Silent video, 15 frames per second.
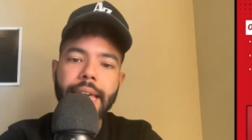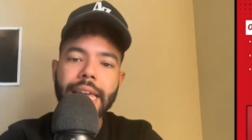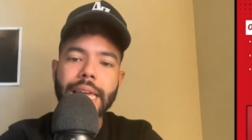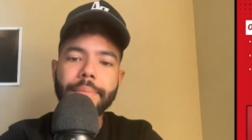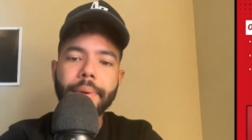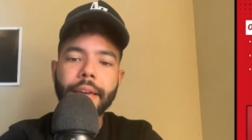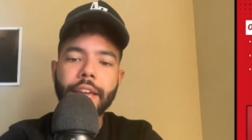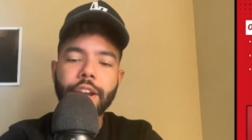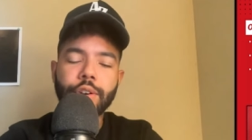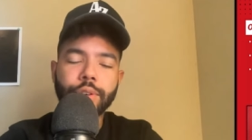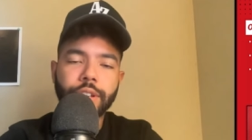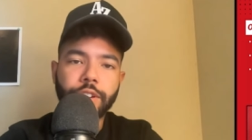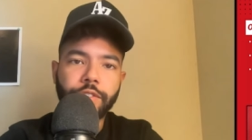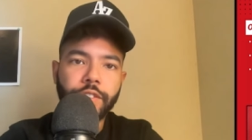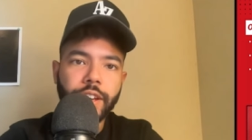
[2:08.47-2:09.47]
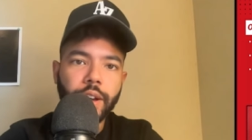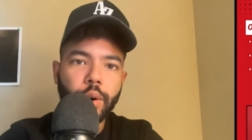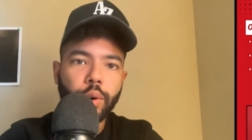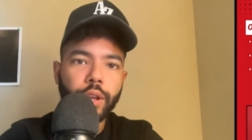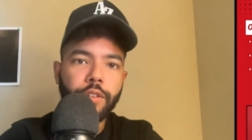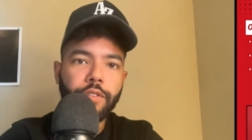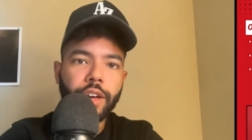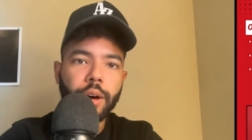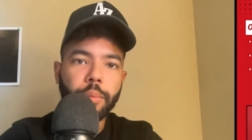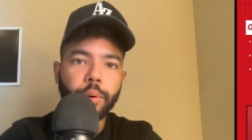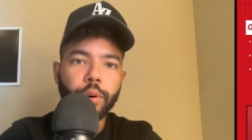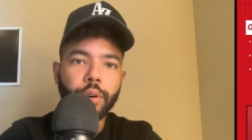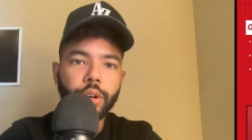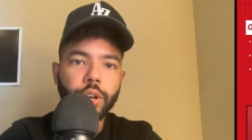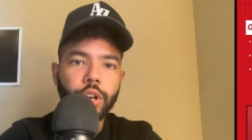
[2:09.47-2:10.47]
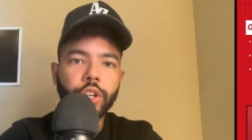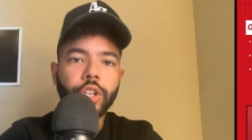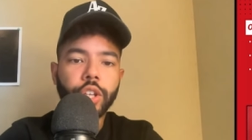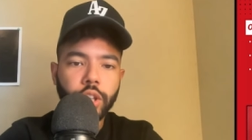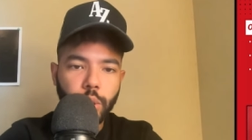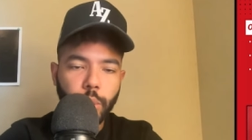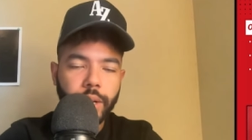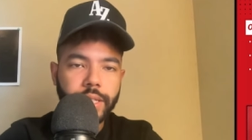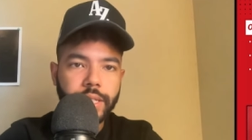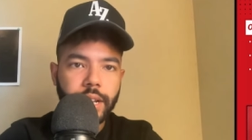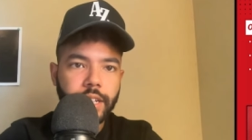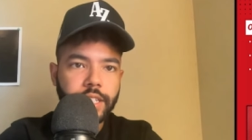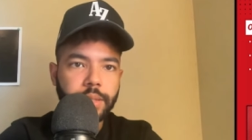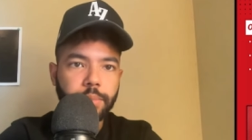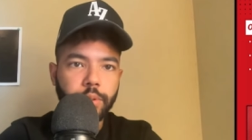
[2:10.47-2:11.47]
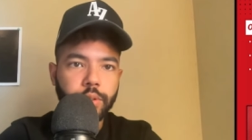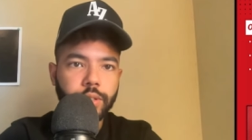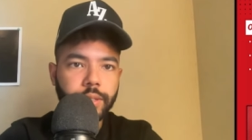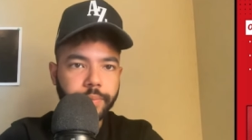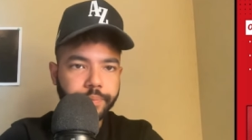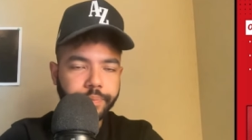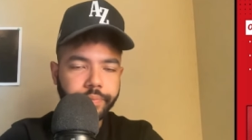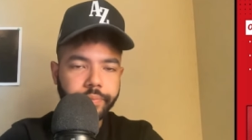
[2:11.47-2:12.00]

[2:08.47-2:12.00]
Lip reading: eBay guaranteed fit only available to U.S. customers.